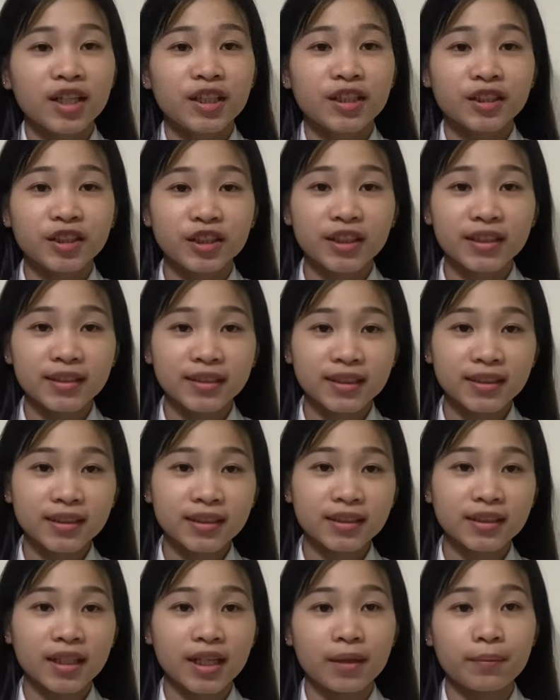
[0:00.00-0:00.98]
Johnson
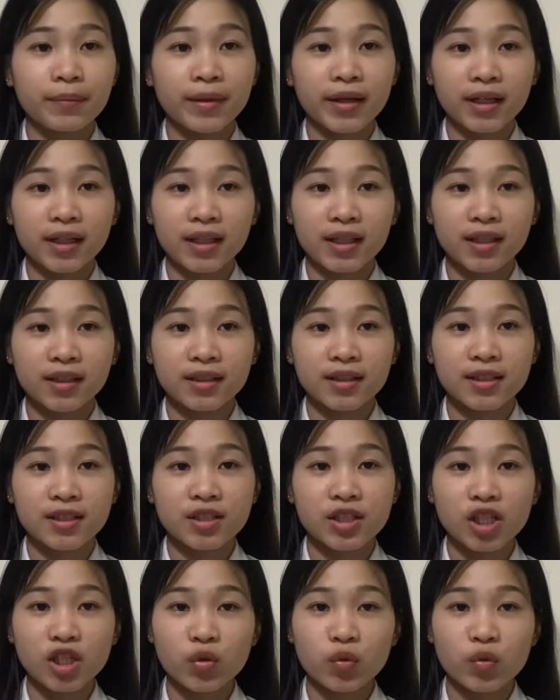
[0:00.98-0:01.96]
and Maclean
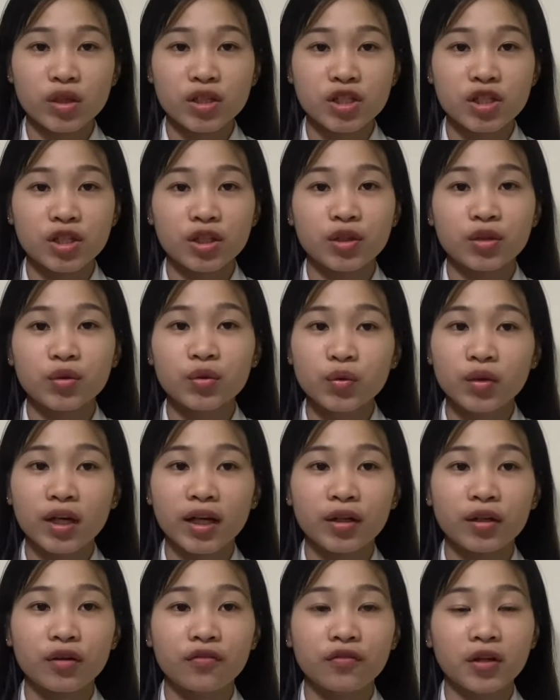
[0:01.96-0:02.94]
distinguish two
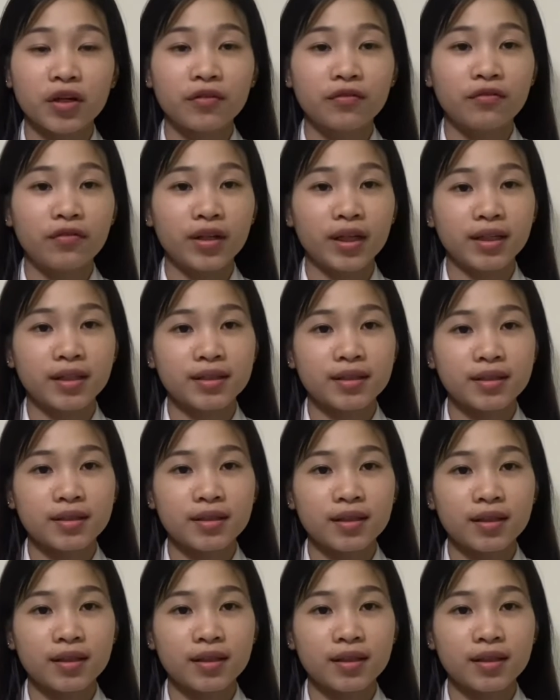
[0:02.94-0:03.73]
kinds of conflicts.